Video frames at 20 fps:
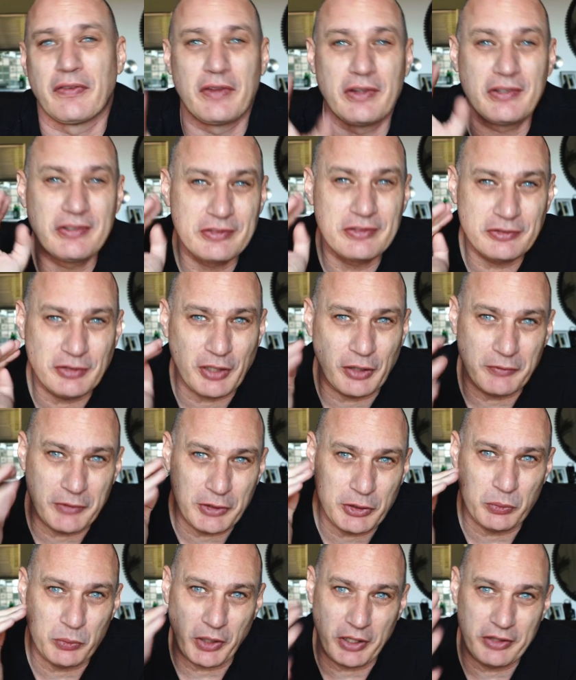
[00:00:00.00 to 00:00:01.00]
and there's so
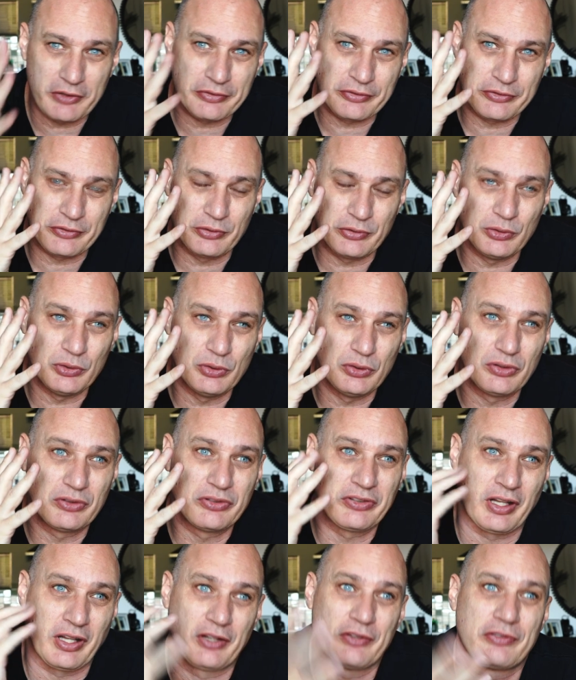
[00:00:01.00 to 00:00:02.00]
many ways to
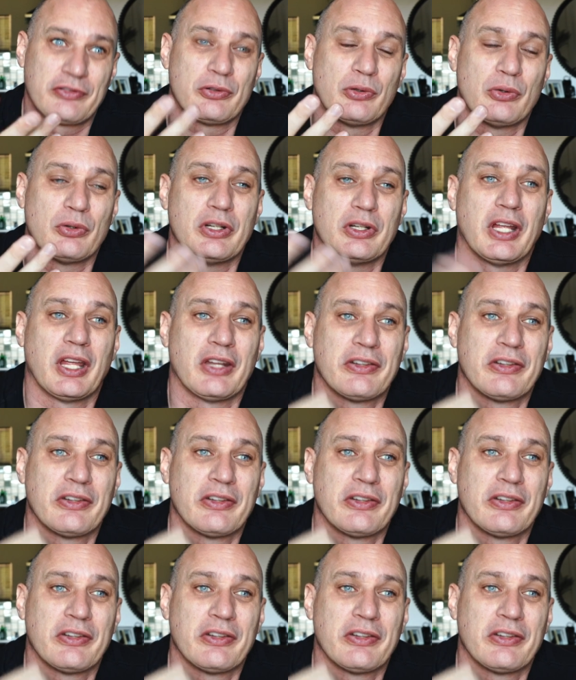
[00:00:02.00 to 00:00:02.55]
tell a story.